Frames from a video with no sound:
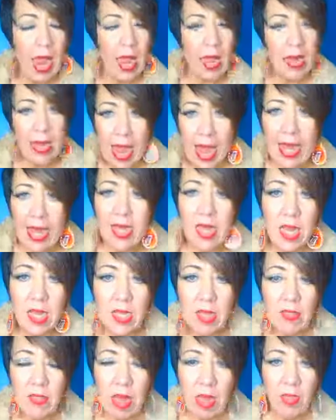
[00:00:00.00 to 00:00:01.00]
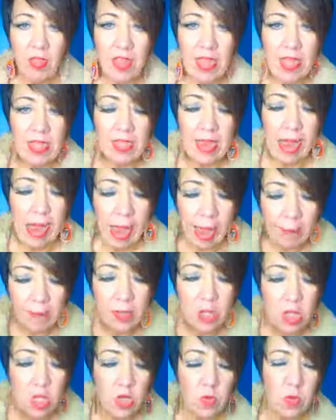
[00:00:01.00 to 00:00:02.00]
and God does allow things to
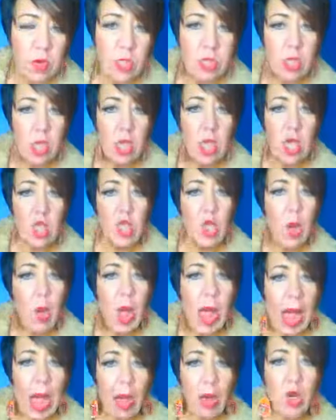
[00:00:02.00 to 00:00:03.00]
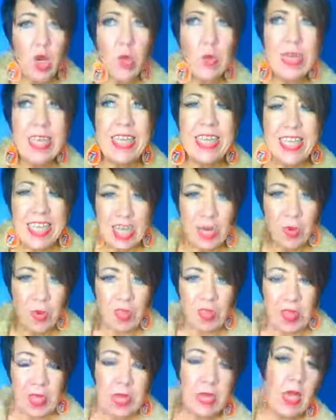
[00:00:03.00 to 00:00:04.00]
happen to us. So how do we deal
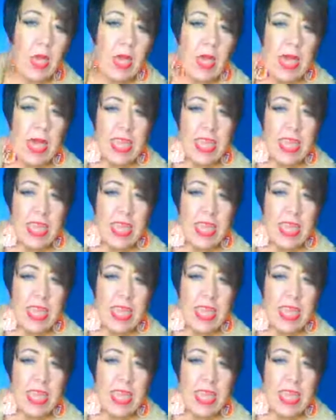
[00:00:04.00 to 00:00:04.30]
with it?